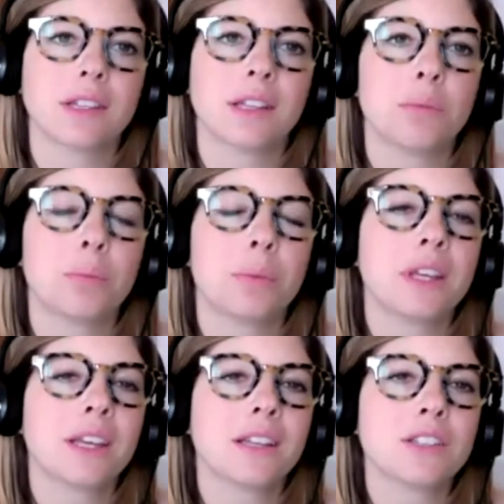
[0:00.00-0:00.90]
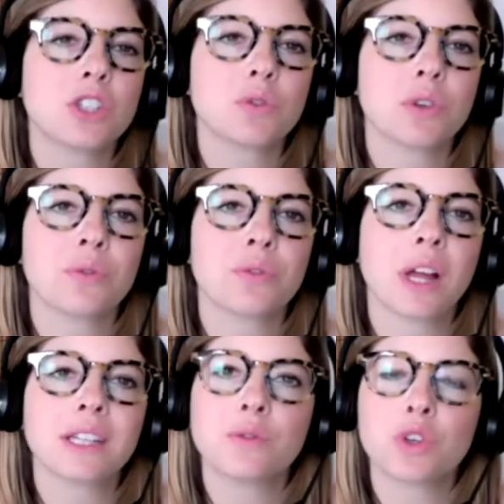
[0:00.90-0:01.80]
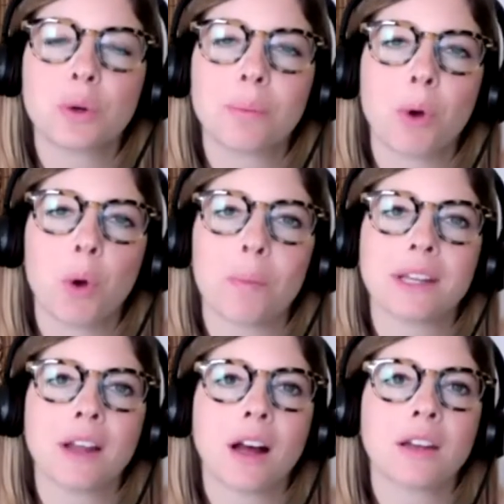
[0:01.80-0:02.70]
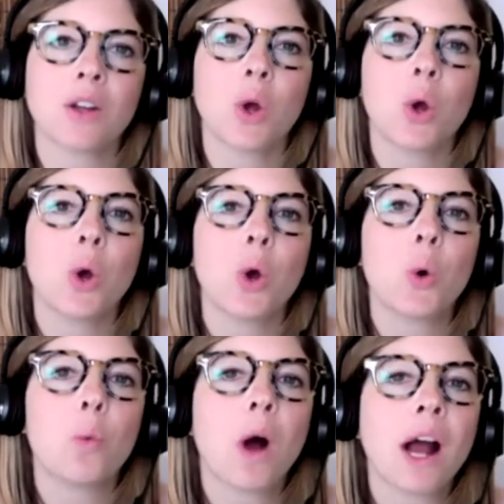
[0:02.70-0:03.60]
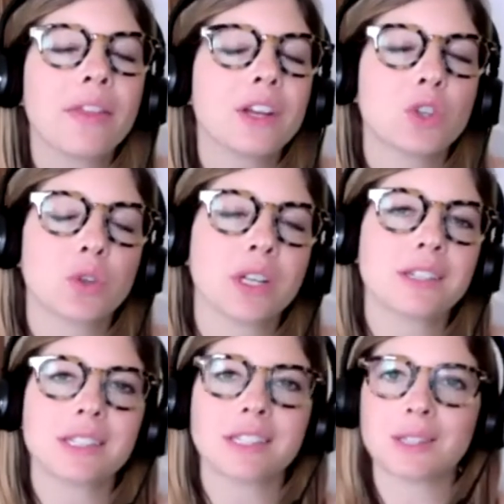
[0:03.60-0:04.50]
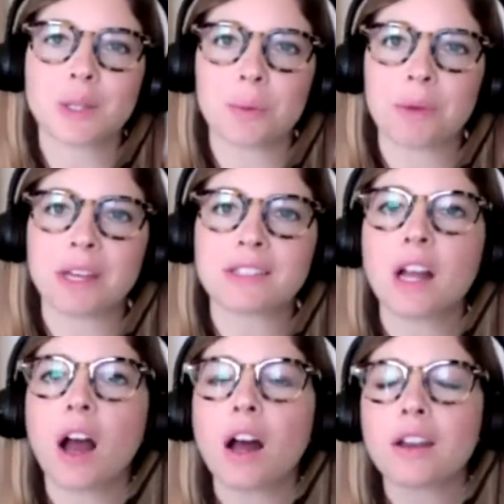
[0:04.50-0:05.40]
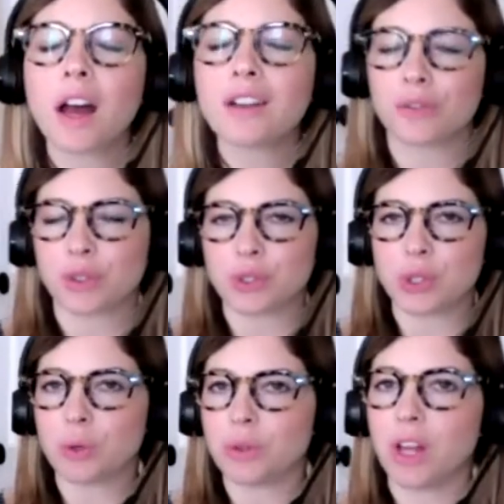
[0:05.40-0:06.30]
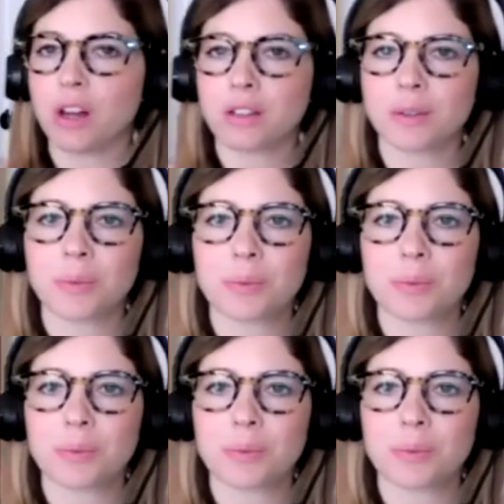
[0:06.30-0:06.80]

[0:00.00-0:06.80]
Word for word: And begin to reflect for a moment on why the criticism has gone on for so long.